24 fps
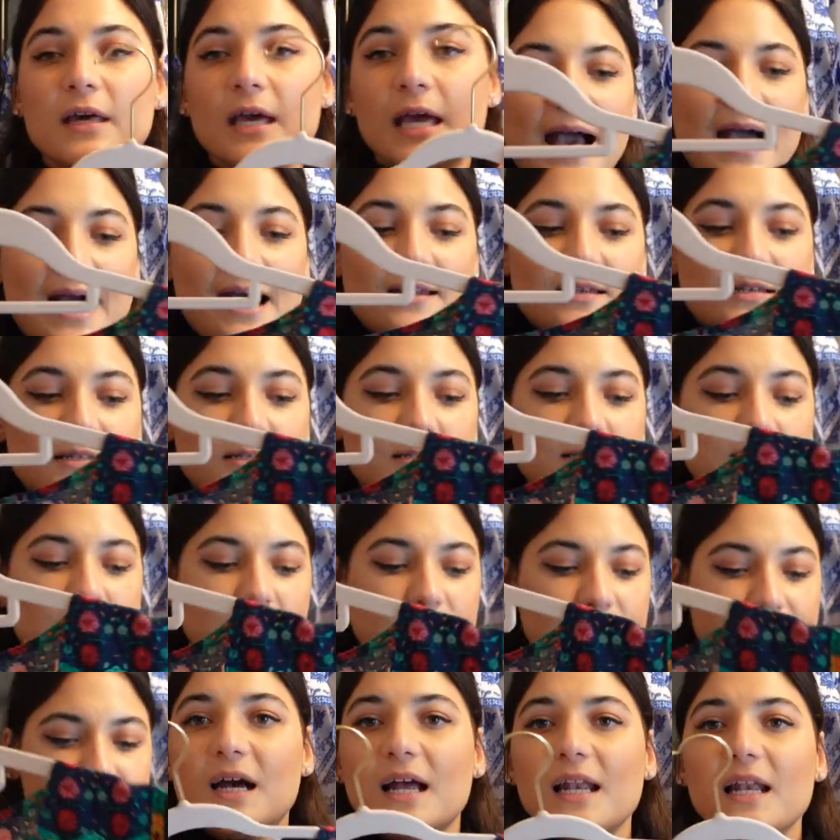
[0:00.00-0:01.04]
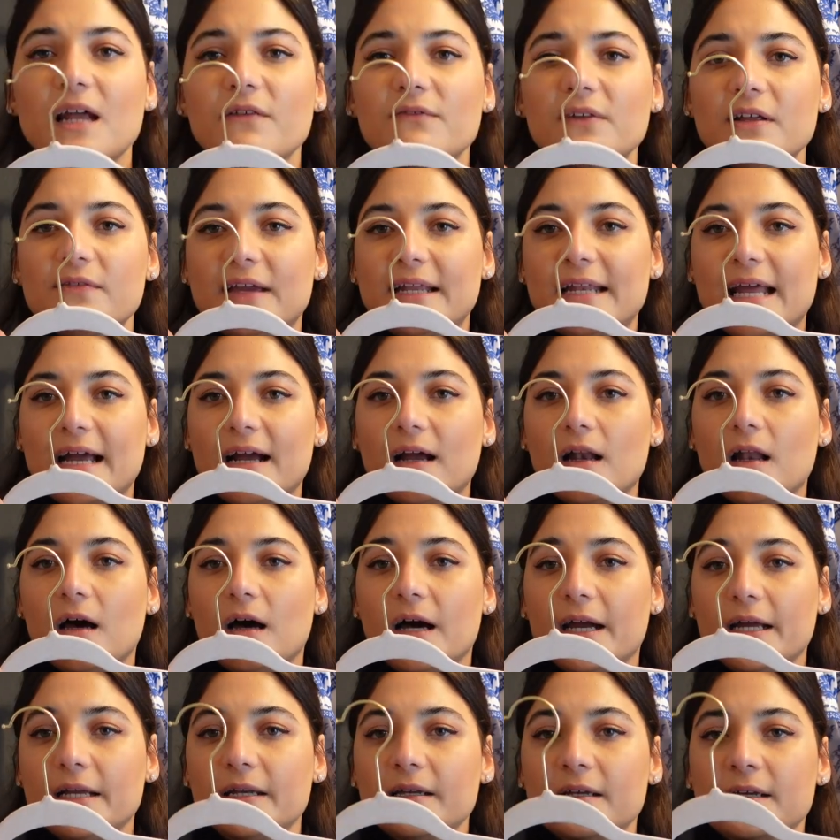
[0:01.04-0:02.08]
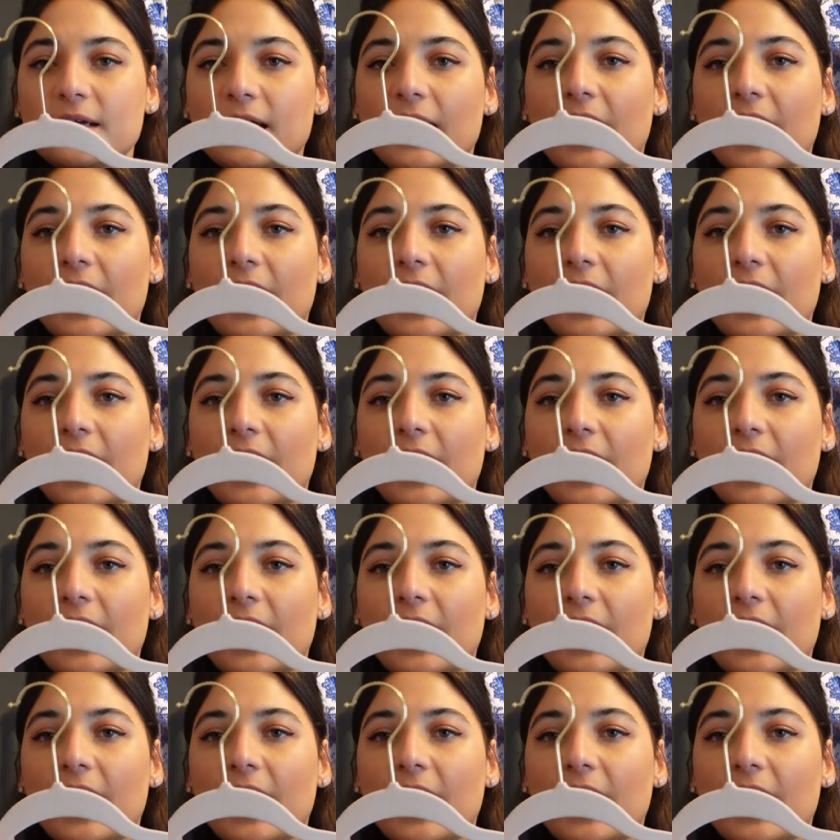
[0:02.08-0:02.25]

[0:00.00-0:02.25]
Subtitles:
and a lovely v-neck line.